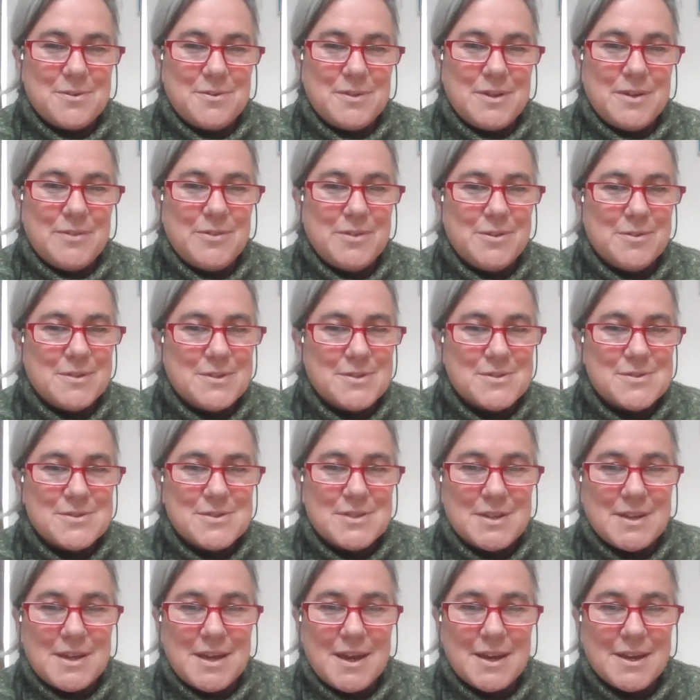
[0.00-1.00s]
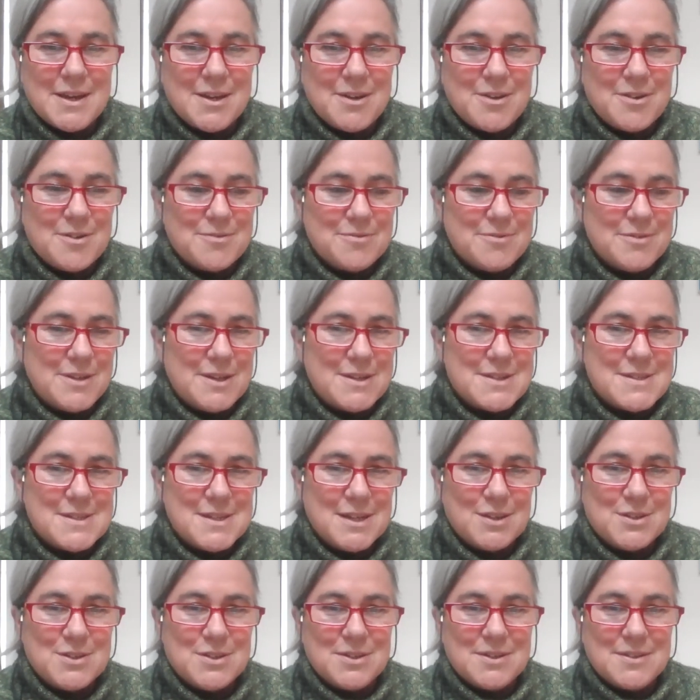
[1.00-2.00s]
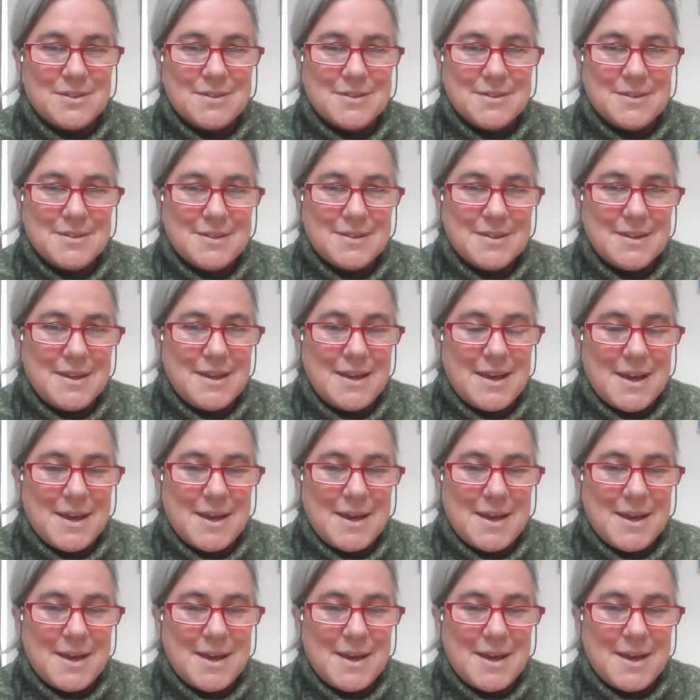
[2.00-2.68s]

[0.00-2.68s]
So if you're interested in hanging on for that section,